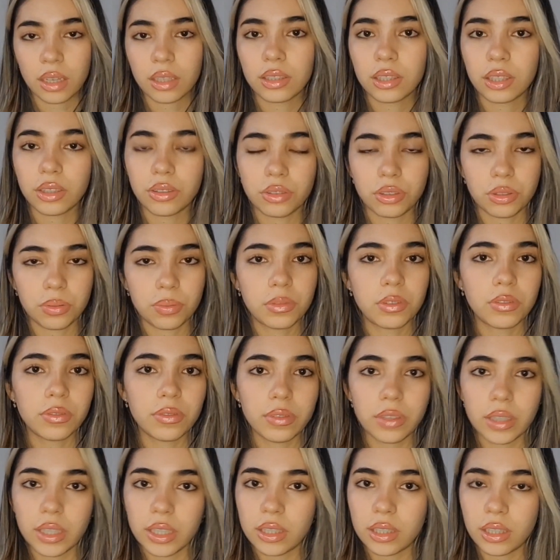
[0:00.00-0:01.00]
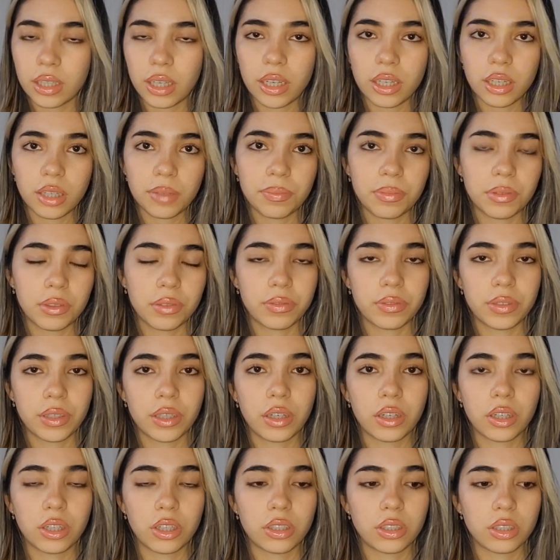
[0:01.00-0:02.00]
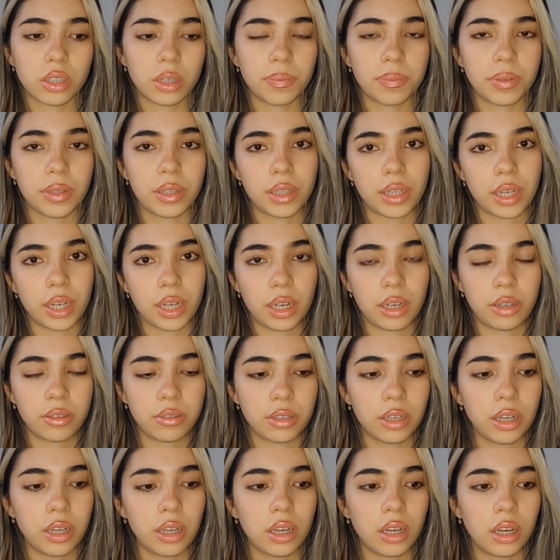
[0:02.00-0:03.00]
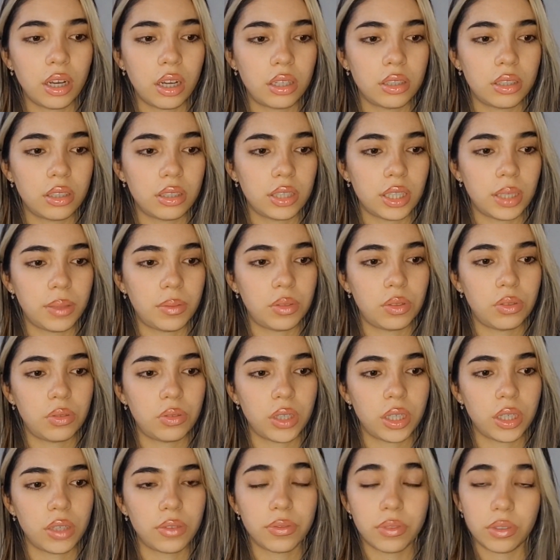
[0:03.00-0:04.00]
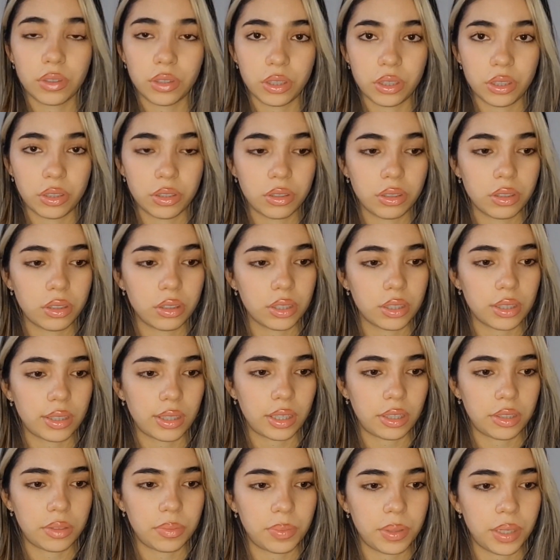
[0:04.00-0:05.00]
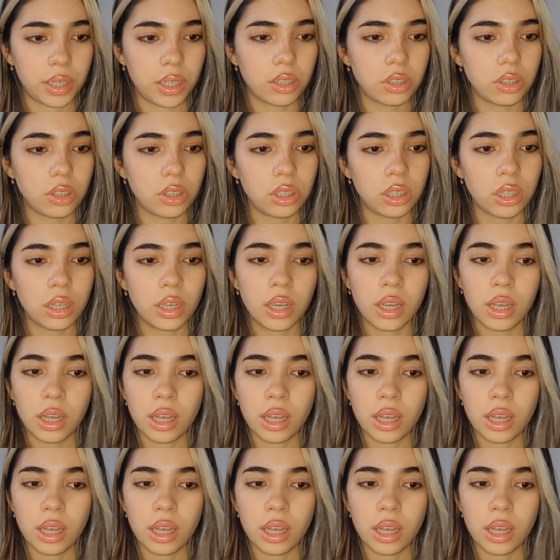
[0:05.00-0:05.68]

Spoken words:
So smoothly slide up your fingers up and down on the same string for your desired pitch,